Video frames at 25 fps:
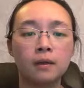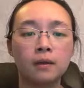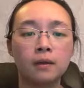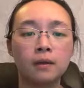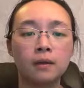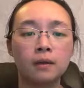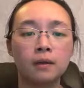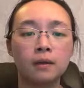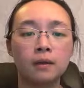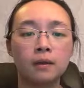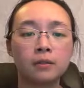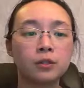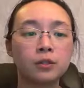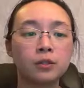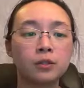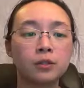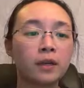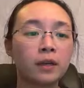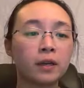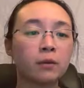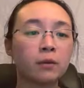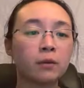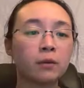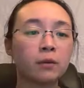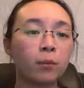So
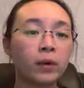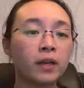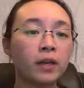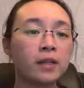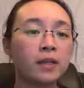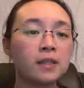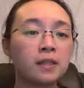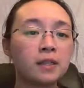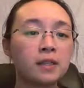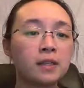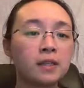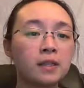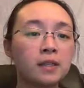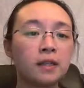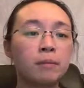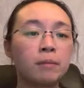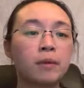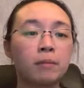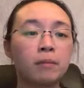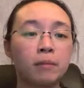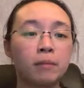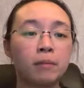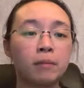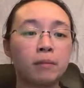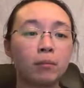then what is in a lipid
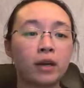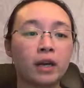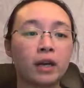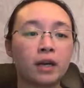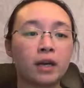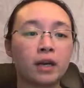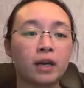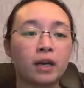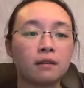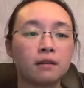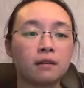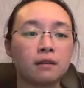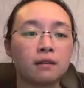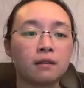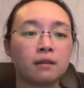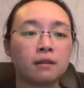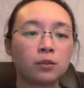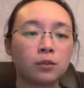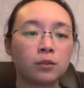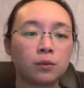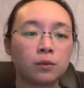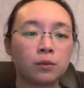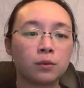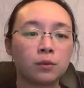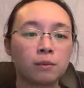membrane?
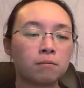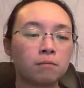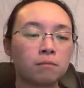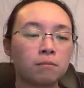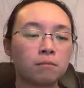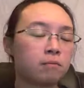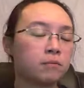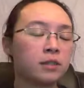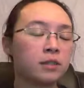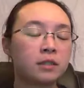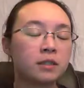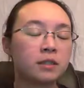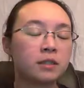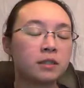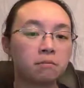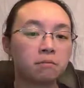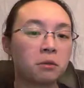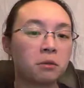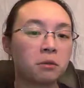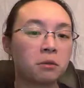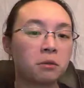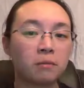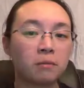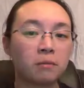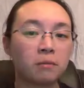So
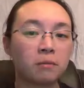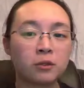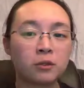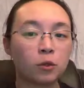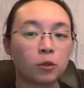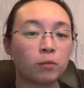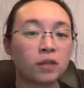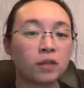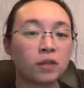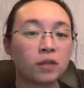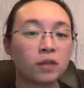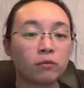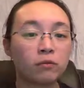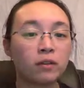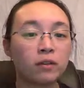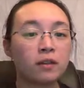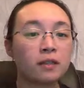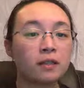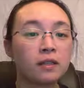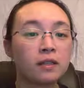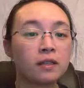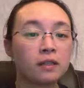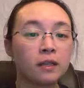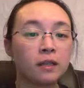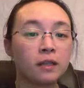there can be so many different
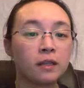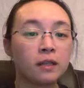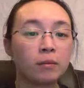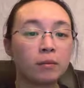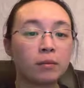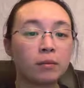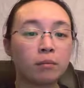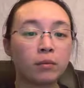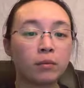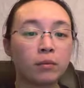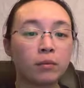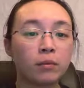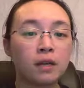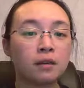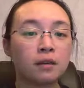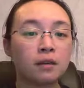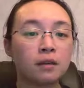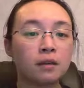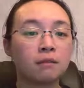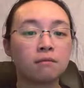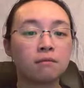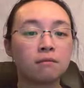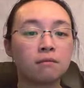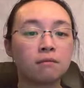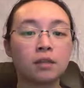things in a lipid membrane.
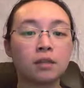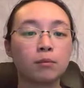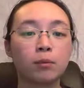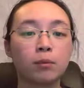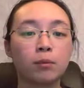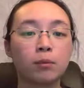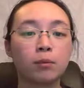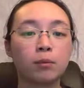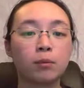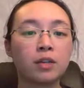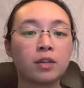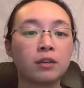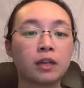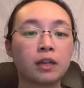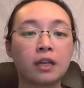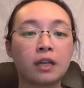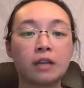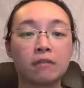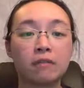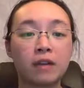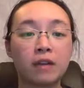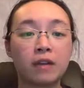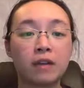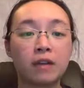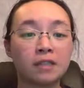Number 1, you can have
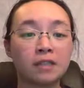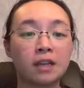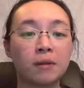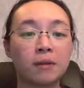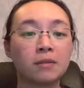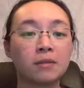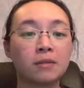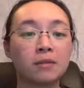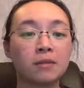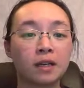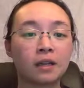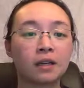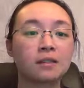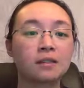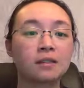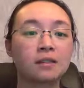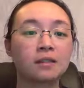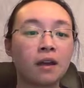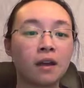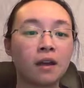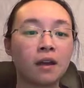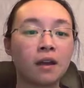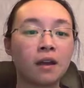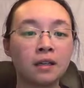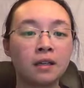enzymes stuck
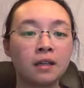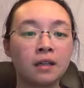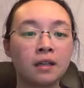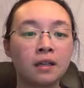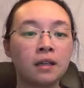inside.